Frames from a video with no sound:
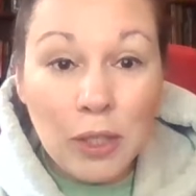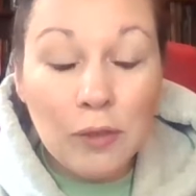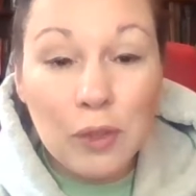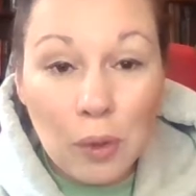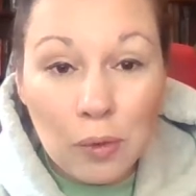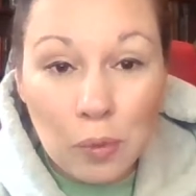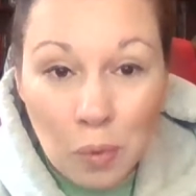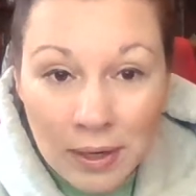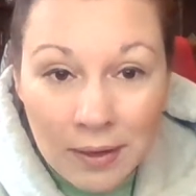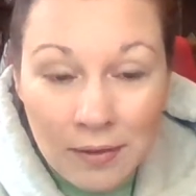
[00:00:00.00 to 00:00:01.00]
and you've sold
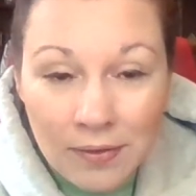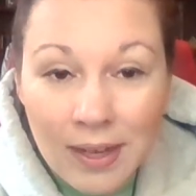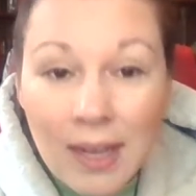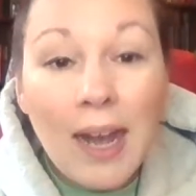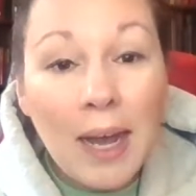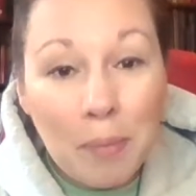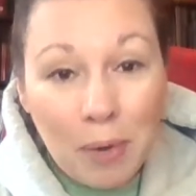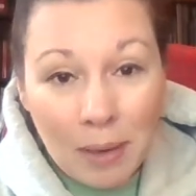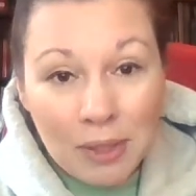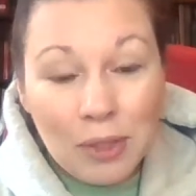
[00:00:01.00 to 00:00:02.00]
one of, I
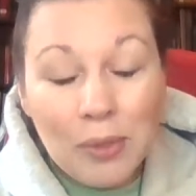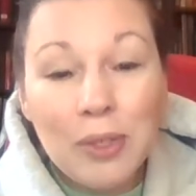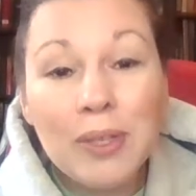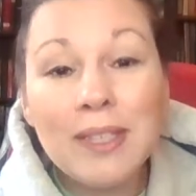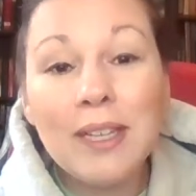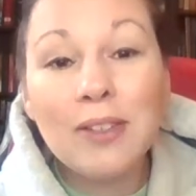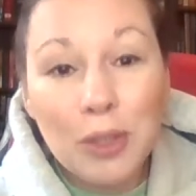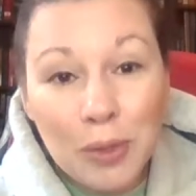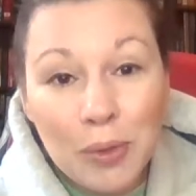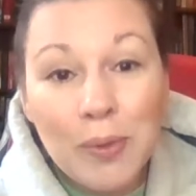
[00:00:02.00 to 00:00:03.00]
promise you can sell
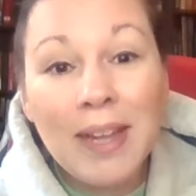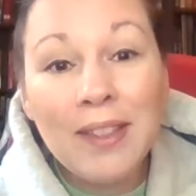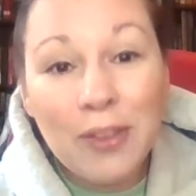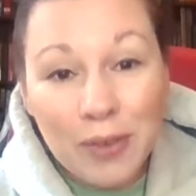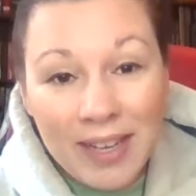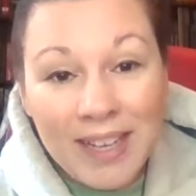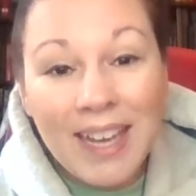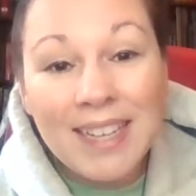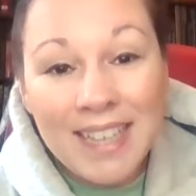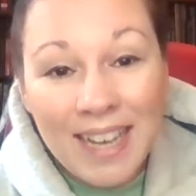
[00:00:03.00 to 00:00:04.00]
2 and 3
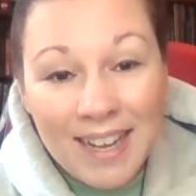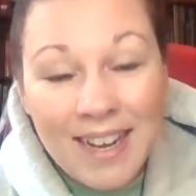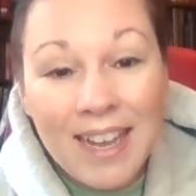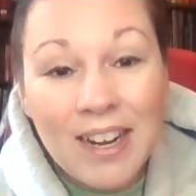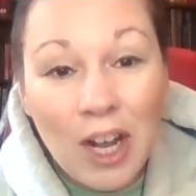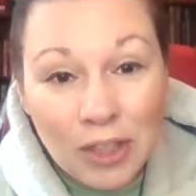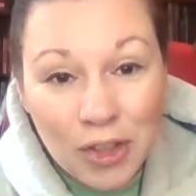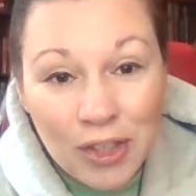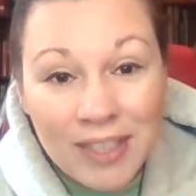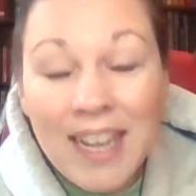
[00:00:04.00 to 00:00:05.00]
and 10 and
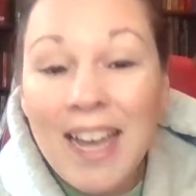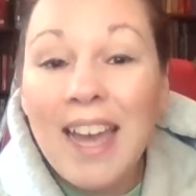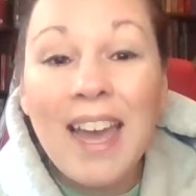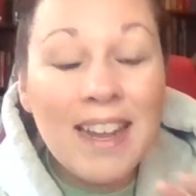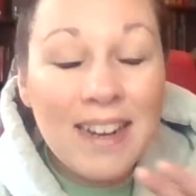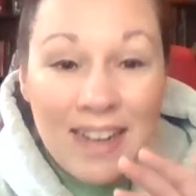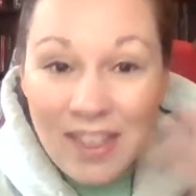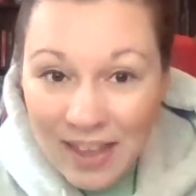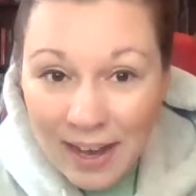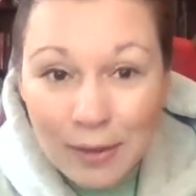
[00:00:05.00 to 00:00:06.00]
100 and
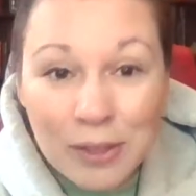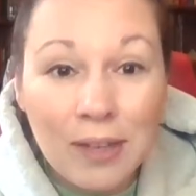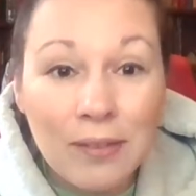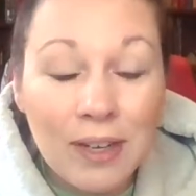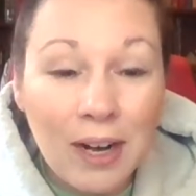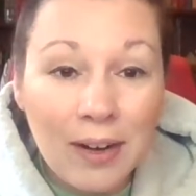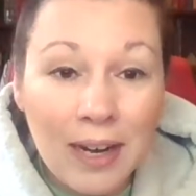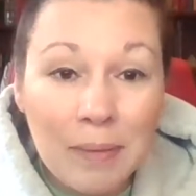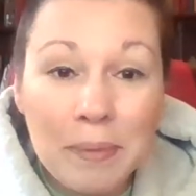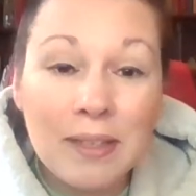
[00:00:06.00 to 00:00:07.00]
1,000 of it, all
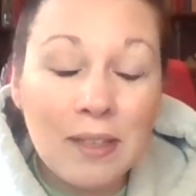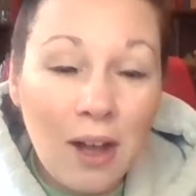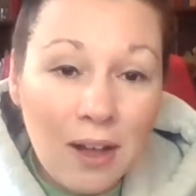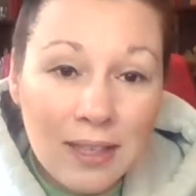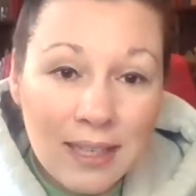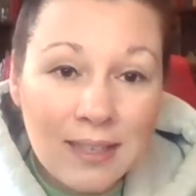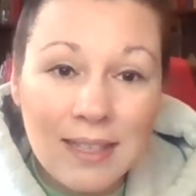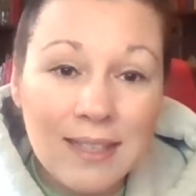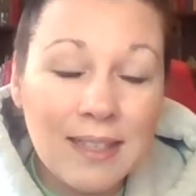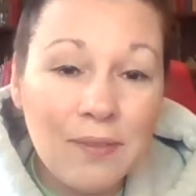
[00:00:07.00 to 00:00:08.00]
right? Because all it
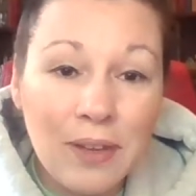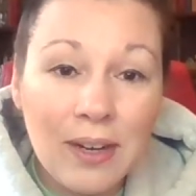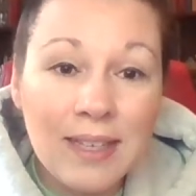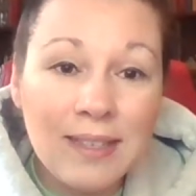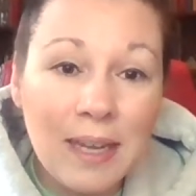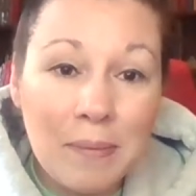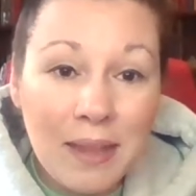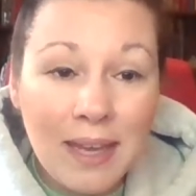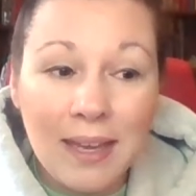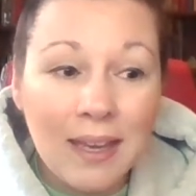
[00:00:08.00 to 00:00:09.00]
is the very same
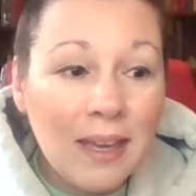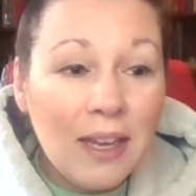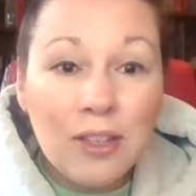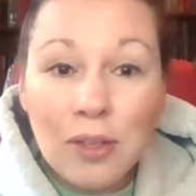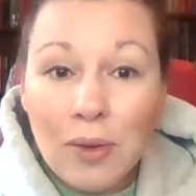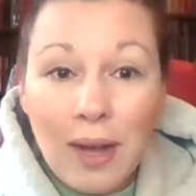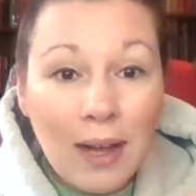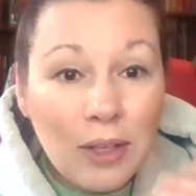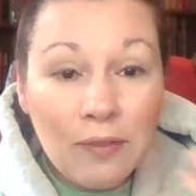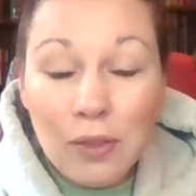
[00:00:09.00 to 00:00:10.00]
thing. So
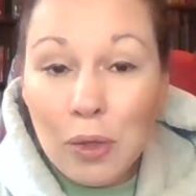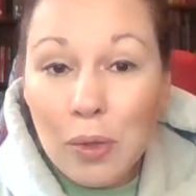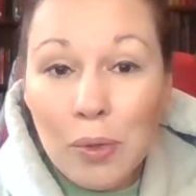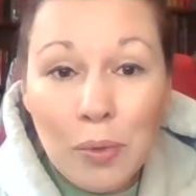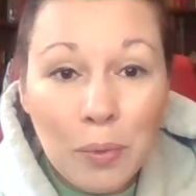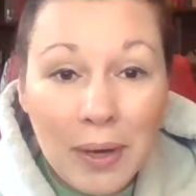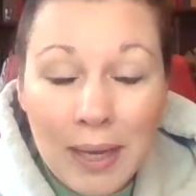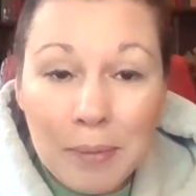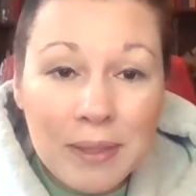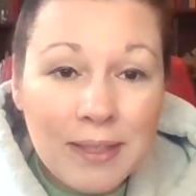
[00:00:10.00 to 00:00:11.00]
if you were
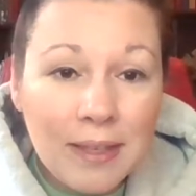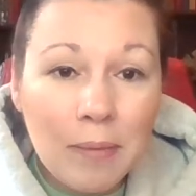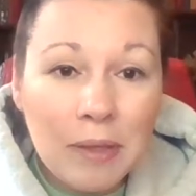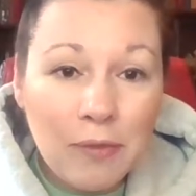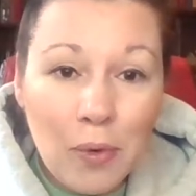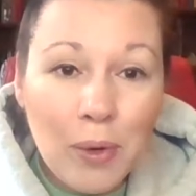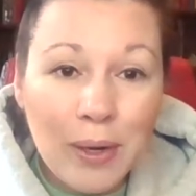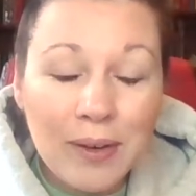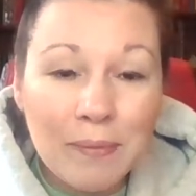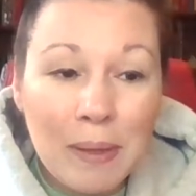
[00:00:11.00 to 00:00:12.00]
able to sell
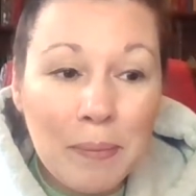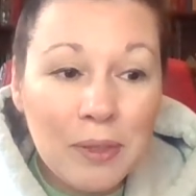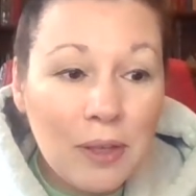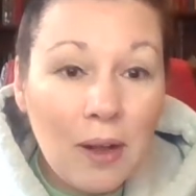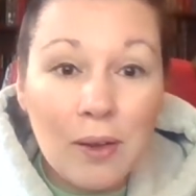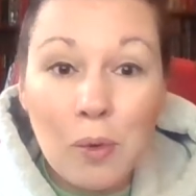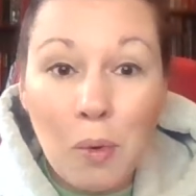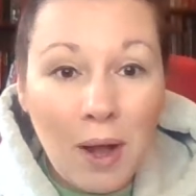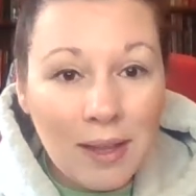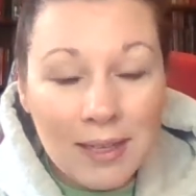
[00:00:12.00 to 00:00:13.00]
before, people saw
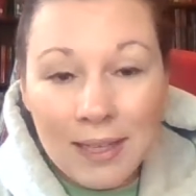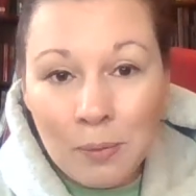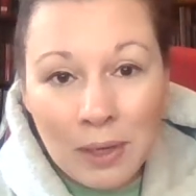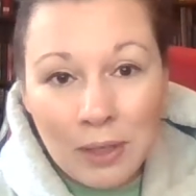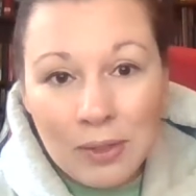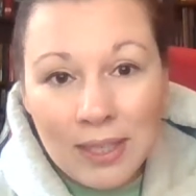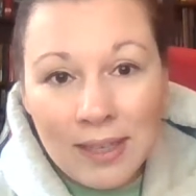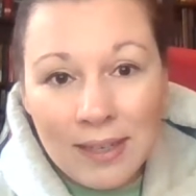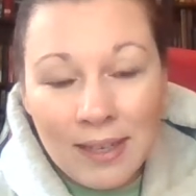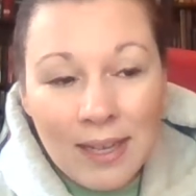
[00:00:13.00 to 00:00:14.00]
quality in what you
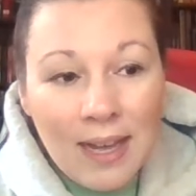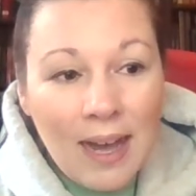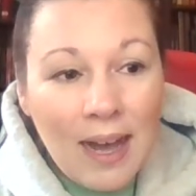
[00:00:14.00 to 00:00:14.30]
did.